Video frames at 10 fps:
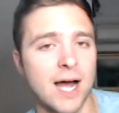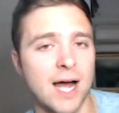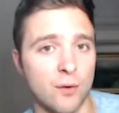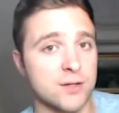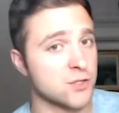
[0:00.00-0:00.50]

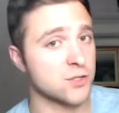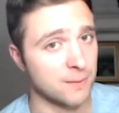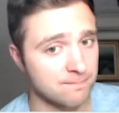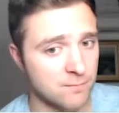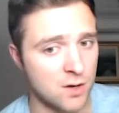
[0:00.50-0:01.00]
create a
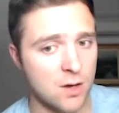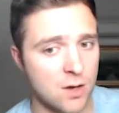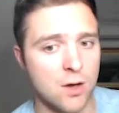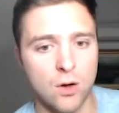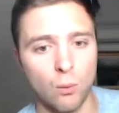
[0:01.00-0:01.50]
stream?
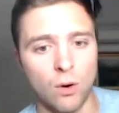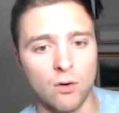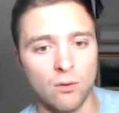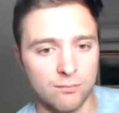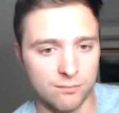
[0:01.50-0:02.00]

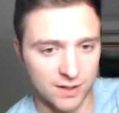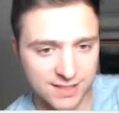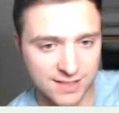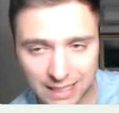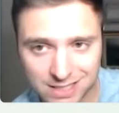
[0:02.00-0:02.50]
Well,
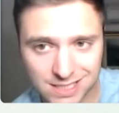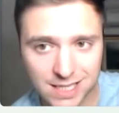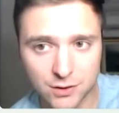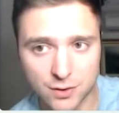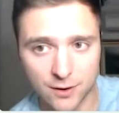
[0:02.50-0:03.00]
let's say I'm the
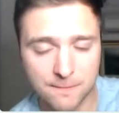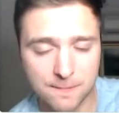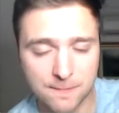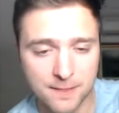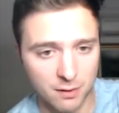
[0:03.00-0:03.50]
sender there
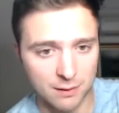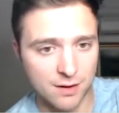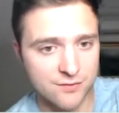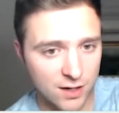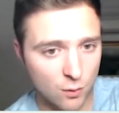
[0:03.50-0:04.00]
in the bottom
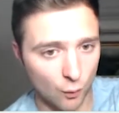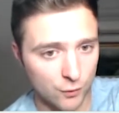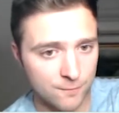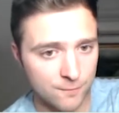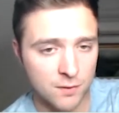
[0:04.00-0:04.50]
left-hand corner.